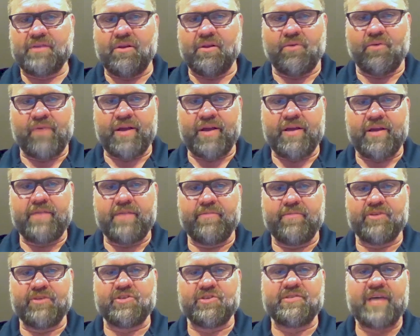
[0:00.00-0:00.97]
Loretta
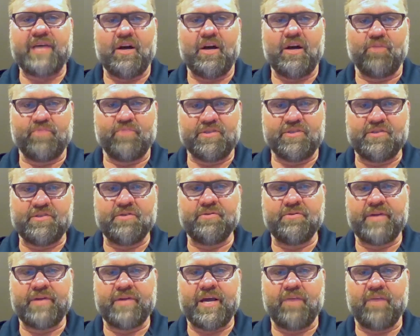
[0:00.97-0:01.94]
images help us
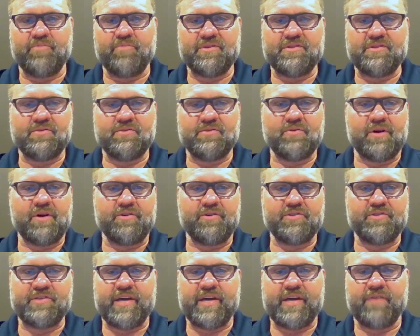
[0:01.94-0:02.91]
do. They help us to
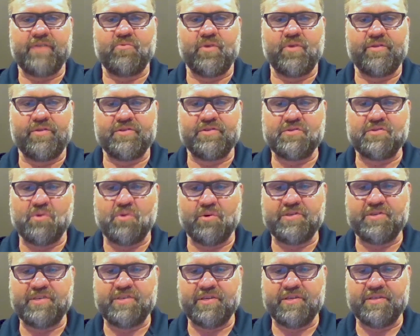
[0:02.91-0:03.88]
understand where the
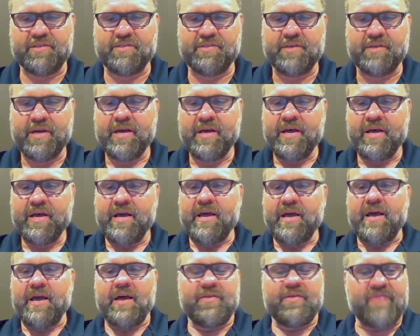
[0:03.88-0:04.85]
source is.
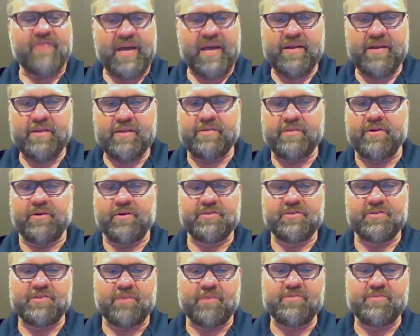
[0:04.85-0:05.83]
Then there are
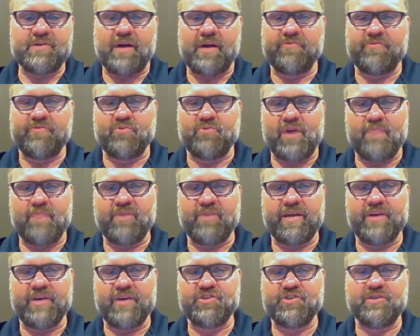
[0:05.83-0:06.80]
some software
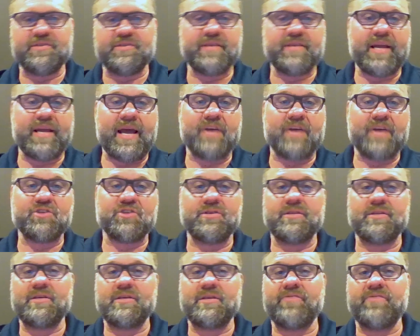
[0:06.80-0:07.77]
applications that
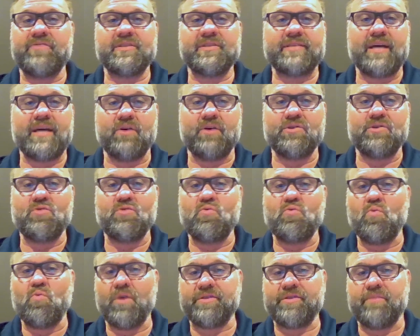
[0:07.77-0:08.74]
actually even tell you
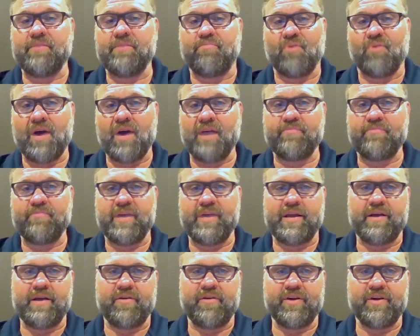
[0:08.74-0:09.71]
what the broadband
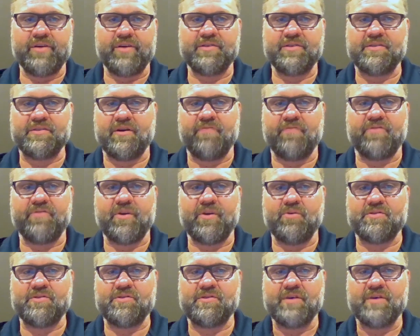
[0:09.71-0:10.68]
area is of
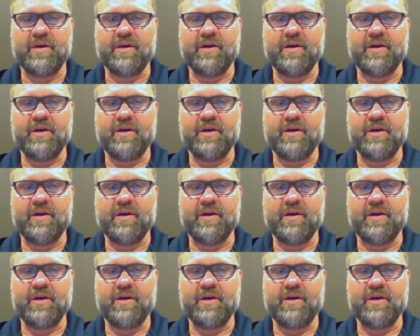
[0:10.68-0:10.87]
those